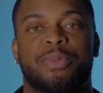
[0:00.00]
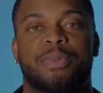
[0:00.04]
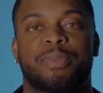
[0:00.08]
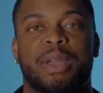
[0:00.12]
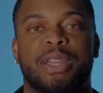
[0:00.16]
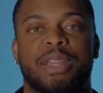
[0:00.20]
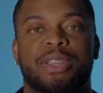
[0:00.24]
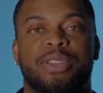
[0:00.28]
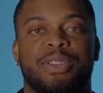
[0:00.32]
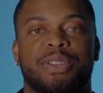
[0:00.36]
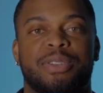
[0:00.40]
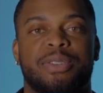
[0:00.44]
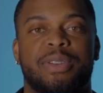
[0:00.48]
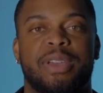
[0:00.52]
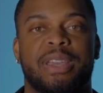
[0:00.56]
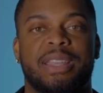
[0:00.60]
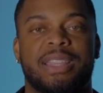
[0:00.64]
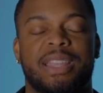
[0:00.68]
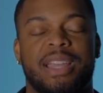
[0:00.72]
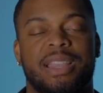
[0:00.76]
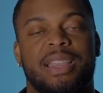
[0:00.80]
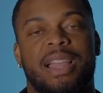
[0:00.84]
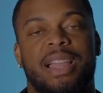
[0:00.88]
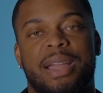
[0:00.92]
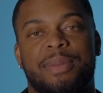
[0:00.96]
make sure you hit
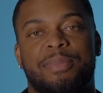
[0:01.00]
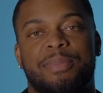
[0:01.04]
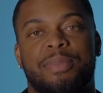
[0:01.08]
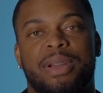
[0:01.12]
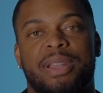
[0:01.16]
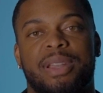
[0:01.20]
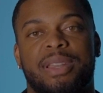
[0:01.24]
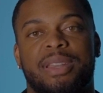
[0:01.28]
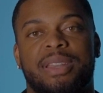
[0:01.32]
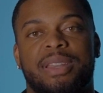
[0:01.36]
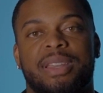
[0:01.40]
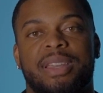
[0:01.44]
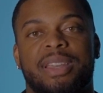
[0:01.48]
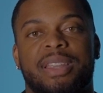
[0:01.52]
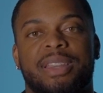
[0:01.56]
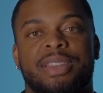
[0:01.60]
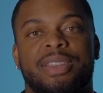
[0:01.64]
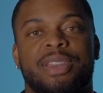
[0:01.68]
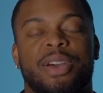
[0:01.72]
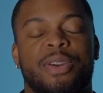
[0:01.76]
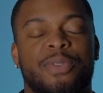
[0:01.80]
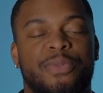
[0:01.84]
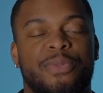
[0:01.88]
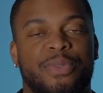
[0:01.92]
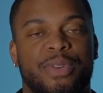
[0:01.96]
that like button and
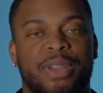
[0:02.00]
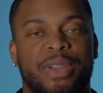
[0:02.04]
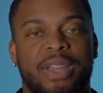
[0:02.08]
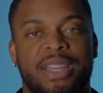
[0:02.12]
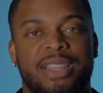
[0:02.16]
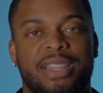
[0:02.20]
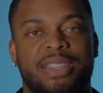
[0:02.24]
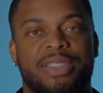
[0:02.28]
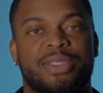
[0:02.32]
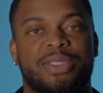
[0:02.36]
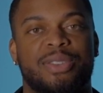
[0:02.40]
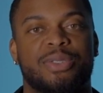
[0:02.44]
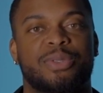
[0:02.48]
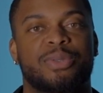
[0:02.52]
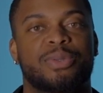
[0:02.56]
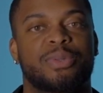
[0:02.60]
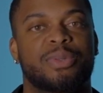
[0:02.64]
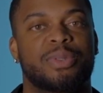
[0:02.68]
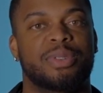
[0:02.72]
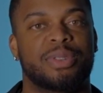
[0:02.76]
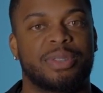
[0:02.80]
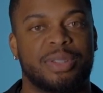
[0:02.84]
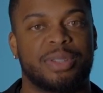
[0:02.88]
don't forget to